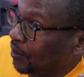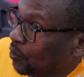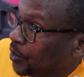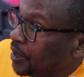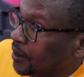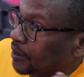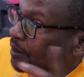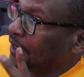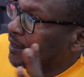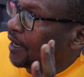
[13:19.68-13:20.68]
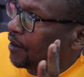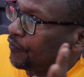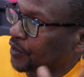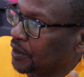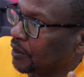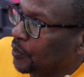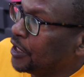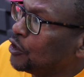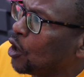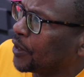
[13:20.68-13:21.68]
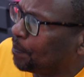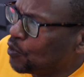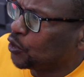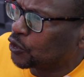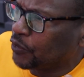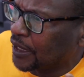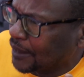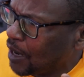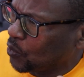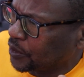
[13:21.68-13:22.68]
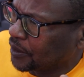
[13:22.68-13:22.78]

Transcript: We need all the boots on the ground.